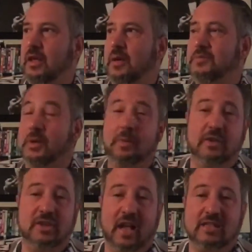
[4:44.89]
Um, some of
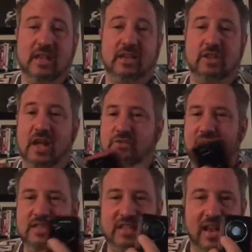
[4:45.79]
the shots, I, I try
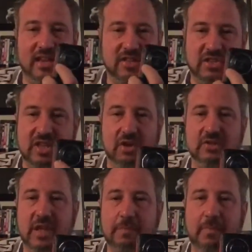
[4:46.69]
to stand as still
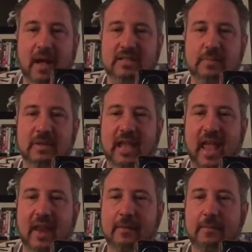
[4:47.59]
as I possibly
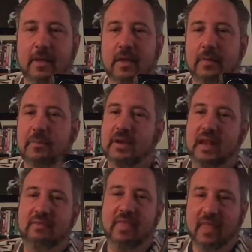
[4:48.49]
can, but
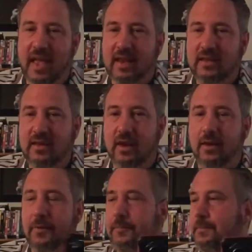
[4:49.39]
even then, you
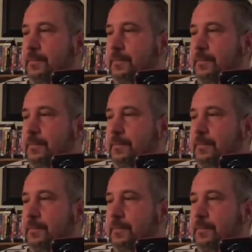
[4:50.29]
know.